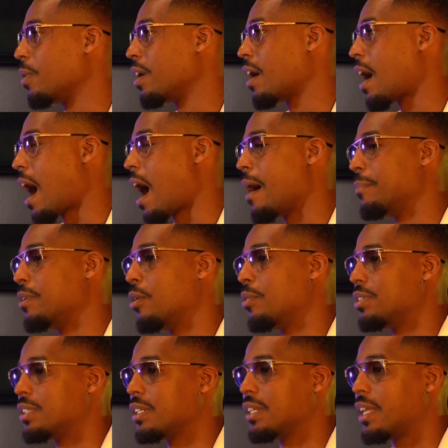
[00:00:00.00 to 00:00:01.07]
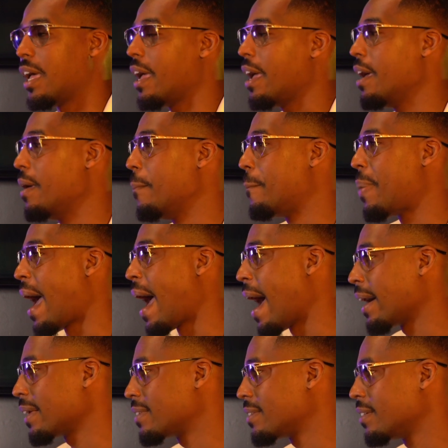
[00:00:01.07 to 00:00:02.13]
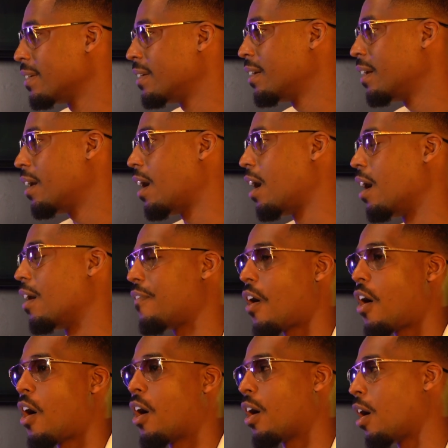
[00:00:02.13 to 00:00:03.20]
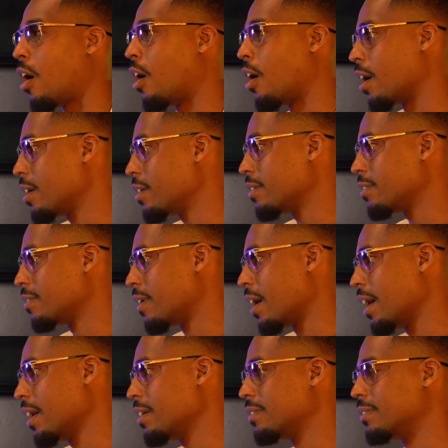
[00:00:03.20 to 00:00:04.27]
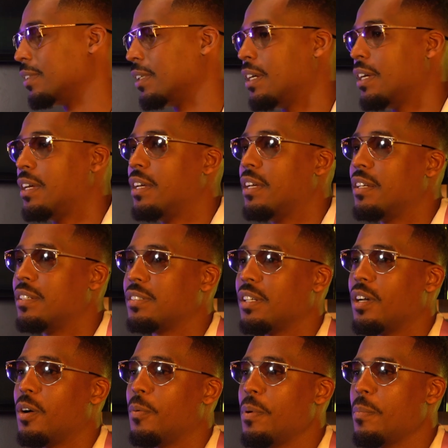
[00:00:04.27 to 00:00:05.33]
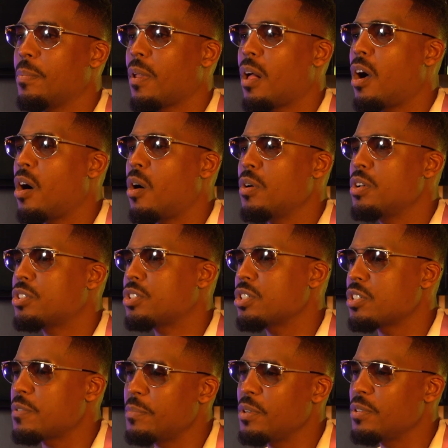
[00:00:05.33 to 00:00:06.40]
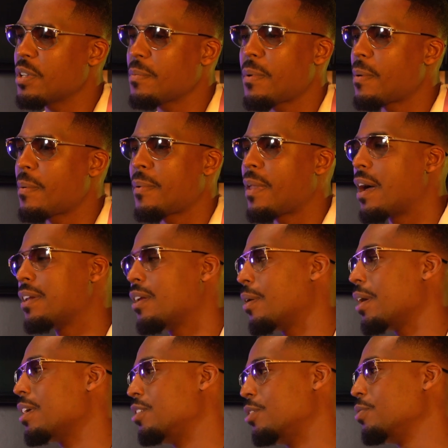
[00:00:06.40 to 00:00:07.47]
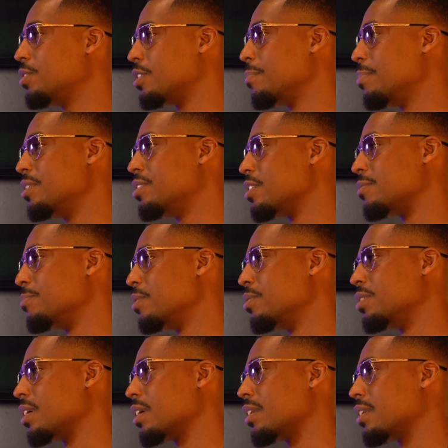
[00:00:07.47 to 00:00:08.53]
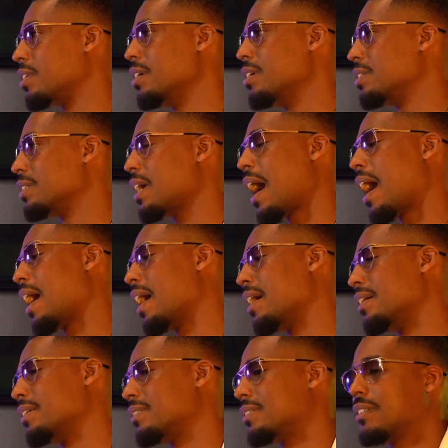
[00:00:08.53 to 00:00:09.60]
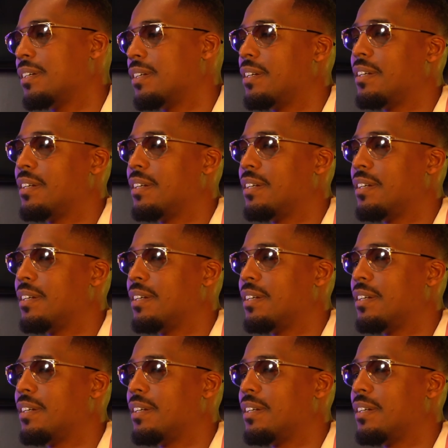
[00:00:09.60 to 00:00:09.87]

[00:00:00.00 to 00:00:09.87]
where I'm noticing the impact of our art, right? Mm-hmm. So people are, oh, it's just music, blah, blah, blah. No, it used to be just music. These guys